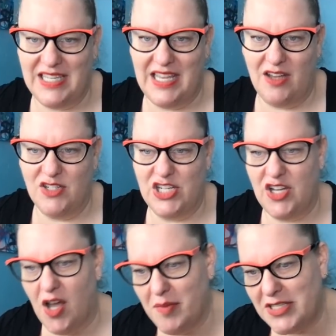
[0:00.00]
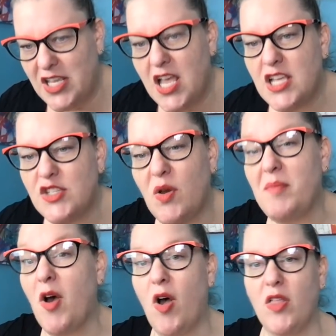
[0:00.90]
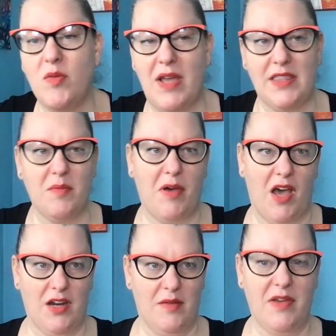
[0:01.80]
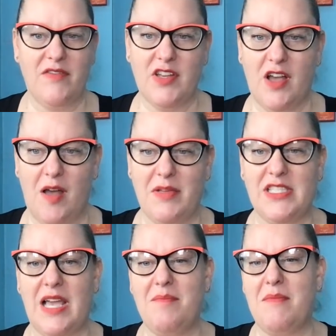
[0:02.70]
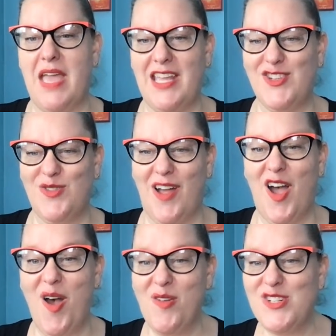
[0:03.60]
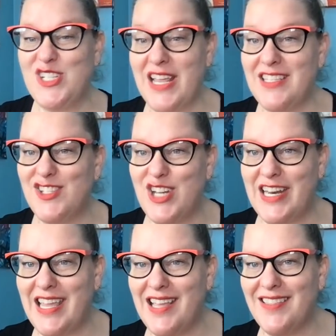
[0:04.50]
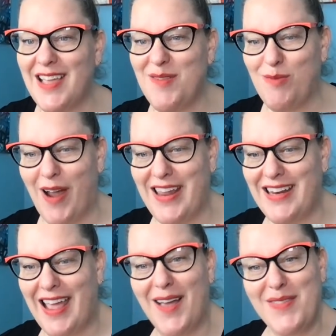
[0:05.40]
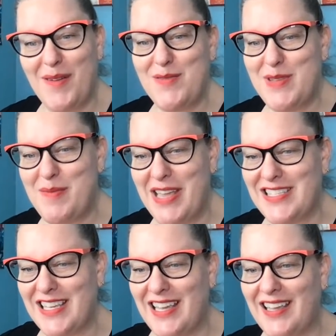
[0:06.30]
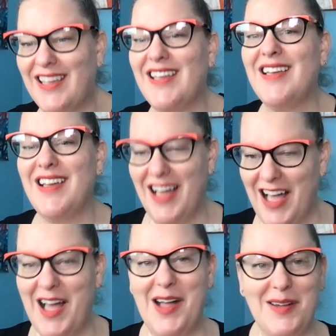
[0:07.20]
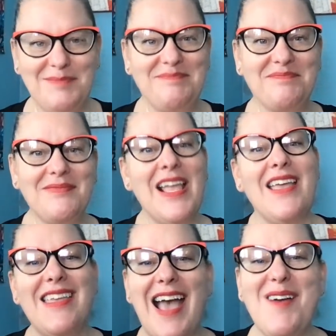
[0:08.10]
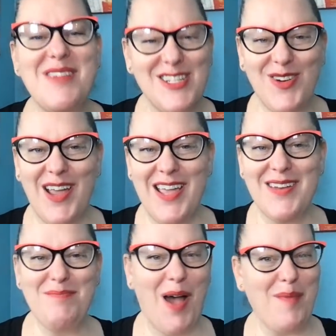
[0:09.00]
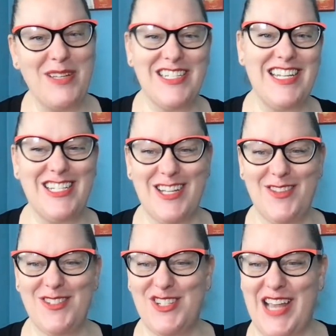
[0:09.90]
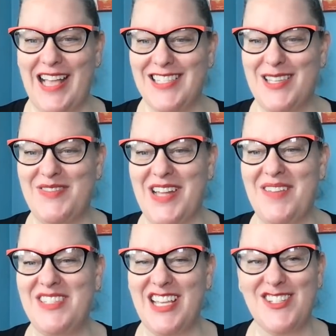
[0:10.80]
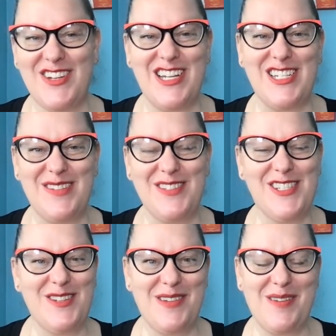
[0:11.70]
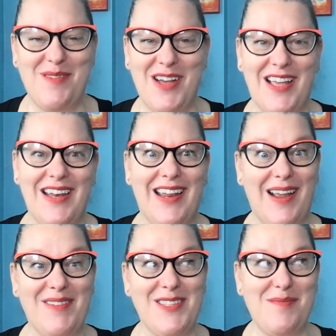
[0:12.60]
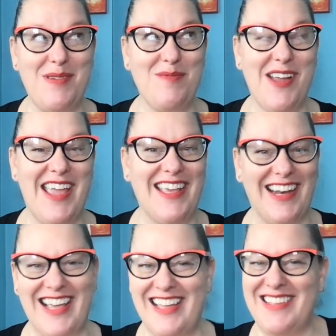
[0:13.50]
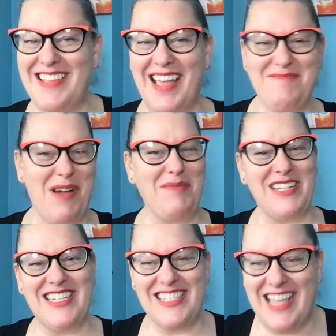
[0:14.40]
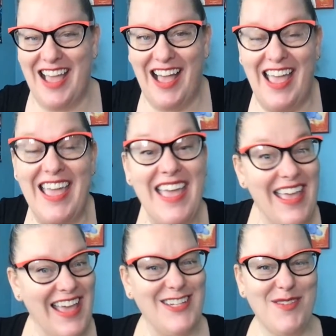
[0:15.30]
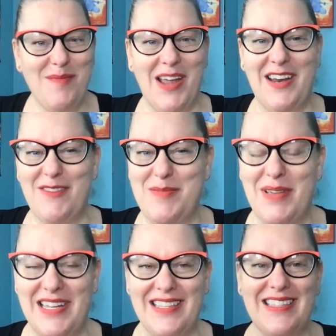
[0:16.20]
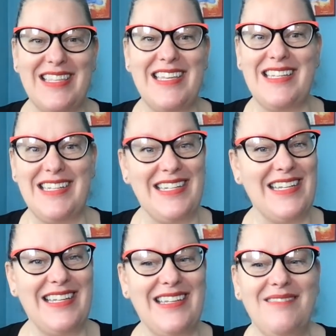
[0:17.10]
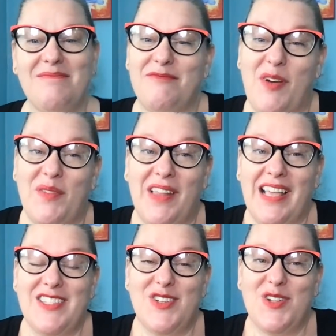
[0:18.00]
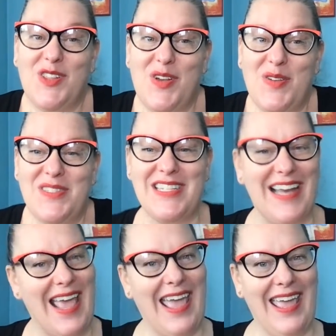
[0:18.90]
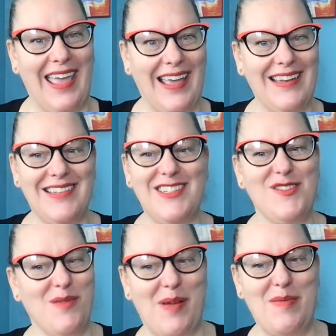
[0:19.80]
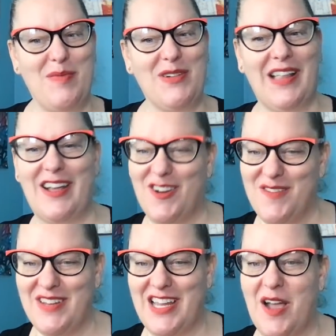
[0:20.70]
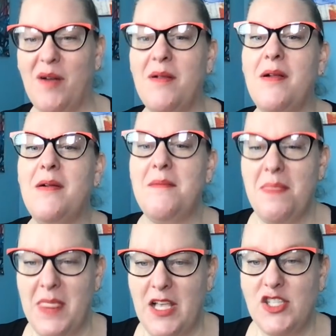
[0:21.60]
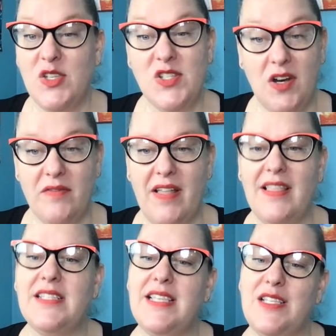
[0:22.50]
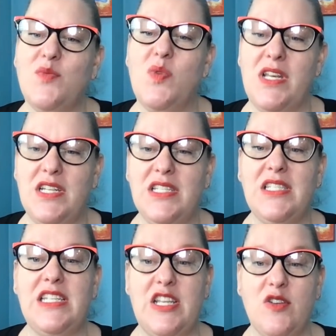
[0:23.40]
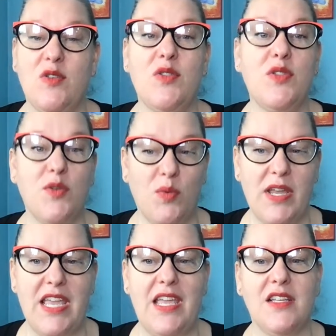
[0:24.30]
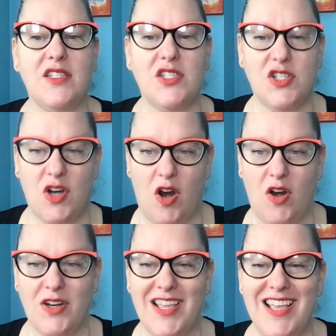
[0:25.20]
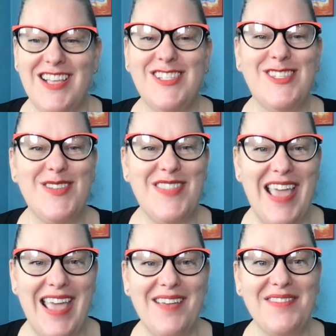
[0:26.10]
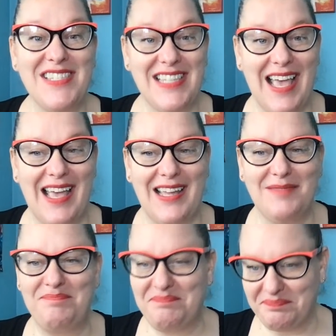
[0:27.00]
asking how she comments. So I'm all the way at the bottom of the comments. I may try. Oh, is Jenny in like right now? That would be amazing. Yeah, we try and pop into each other's chats sometimes. Yesterday she was doing one and I was on my break and I popped in to say hi and to remind everybody that the EDD phone lines are closed today and to remind people to like her video. So Starvella says, when does tier 3 start? So they have said